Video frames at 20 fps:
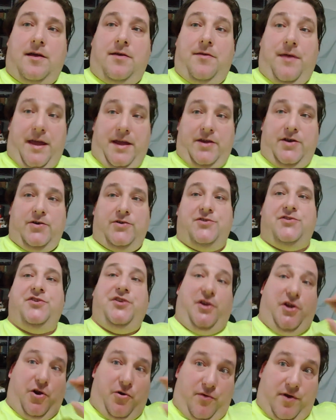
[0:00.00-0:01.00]
they could
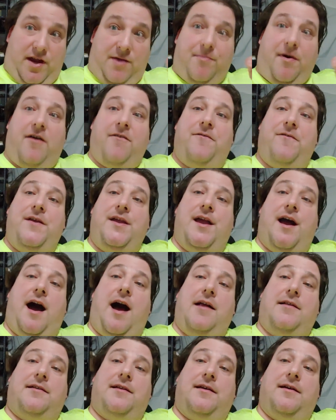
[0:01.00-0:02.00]
decree by
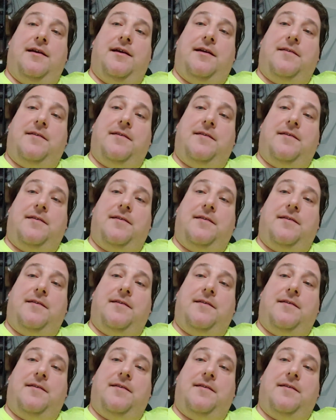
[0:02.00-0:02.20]
fiat